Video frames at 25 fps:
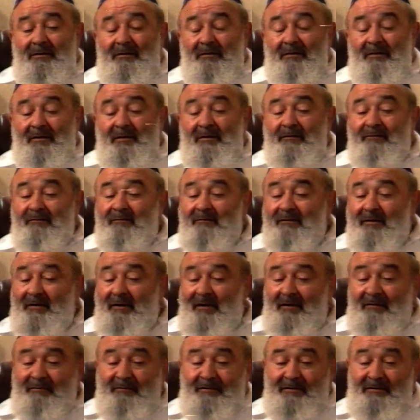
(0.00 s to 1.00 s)
even when
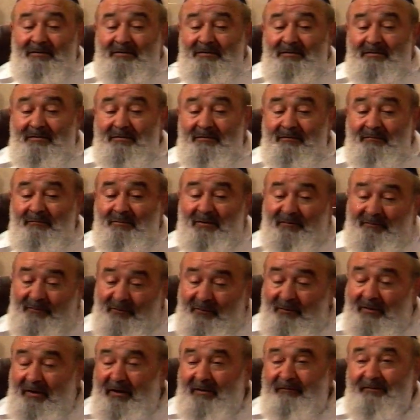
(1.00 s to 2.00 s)

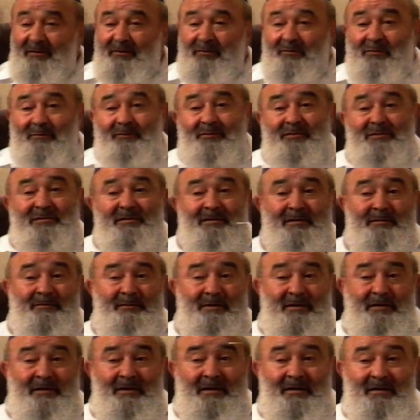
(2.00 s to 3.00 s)
before I went to B'tzer
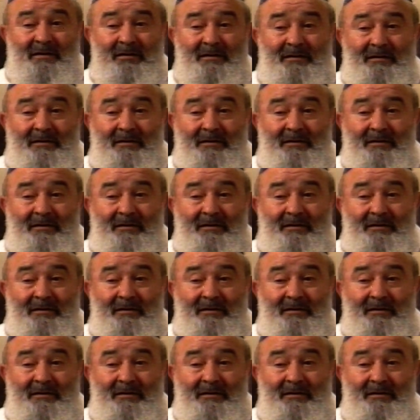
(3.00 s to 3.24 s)
Mihai,